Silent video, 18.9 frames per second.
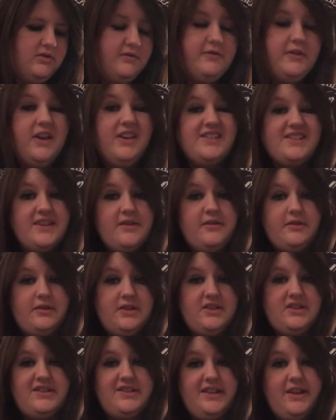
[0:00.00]
first
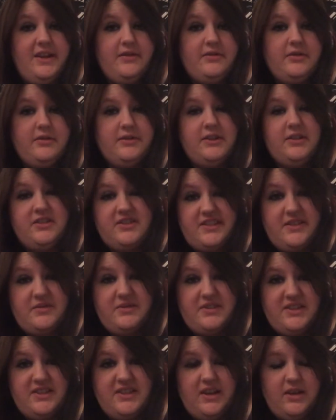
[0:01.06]
actually FFO, because that
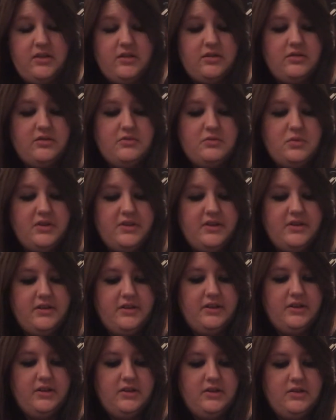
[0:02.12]
was the second one that
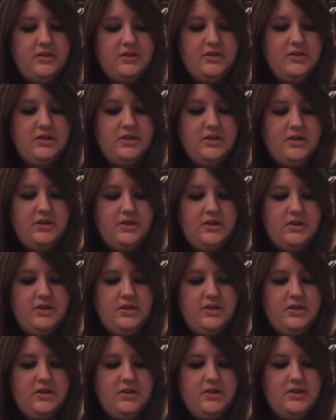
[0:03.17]
I
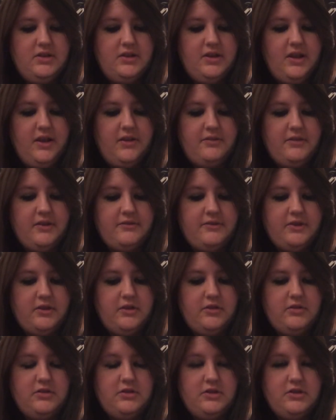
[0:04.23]

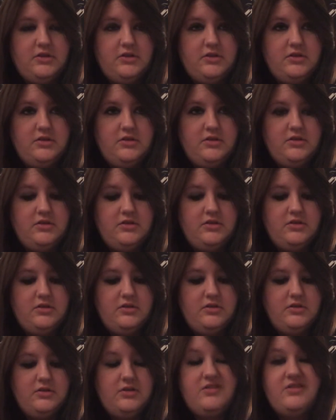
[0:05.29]
FFO'd
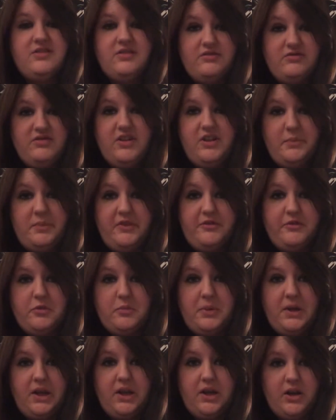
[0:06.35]
right before
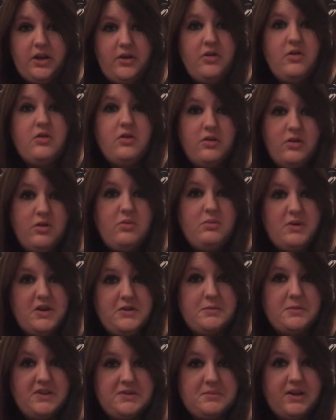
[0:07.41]
bingo,
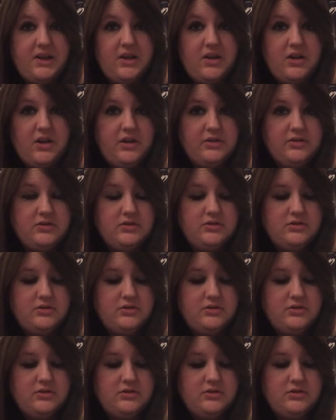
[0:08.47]
almost missed bingo.